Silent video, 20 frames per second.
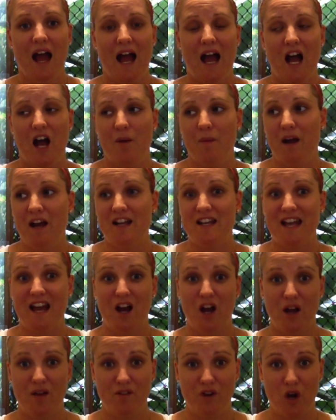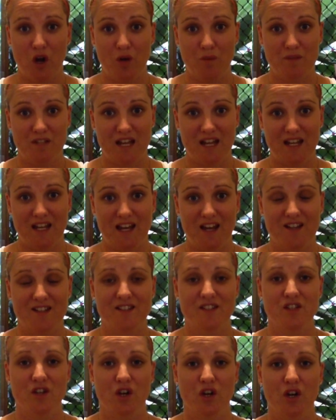I now have a home daycare.
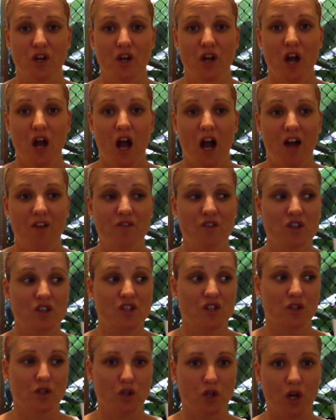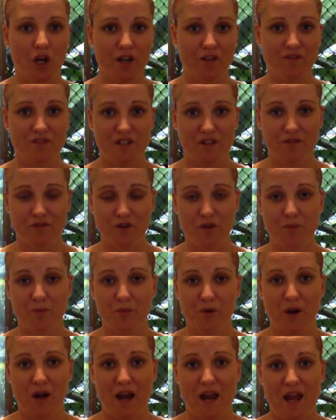So I've used a lot of different
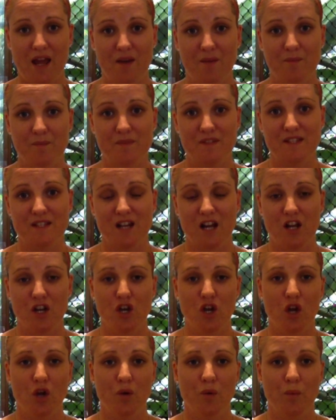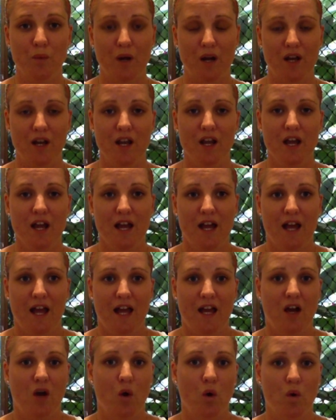prams. I know what
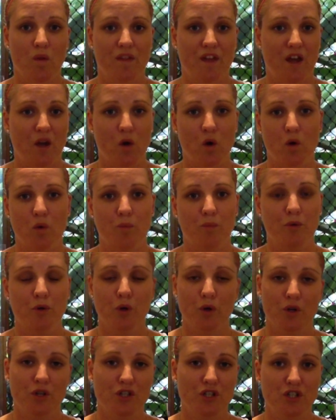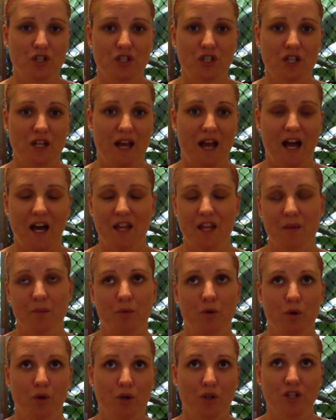they all push, how they
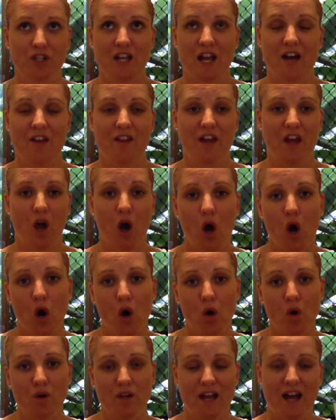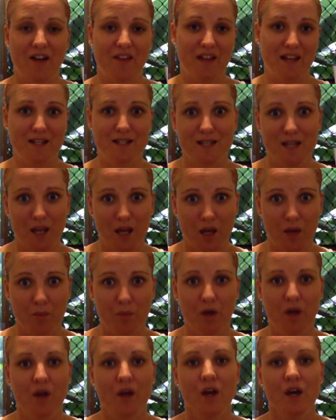hold, how they
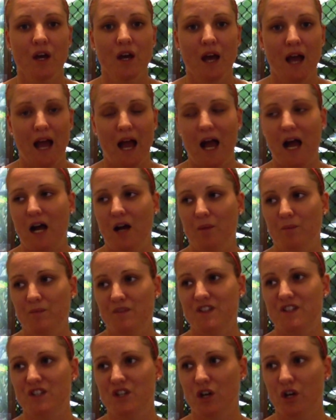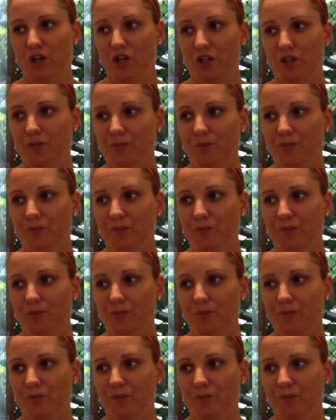tip. So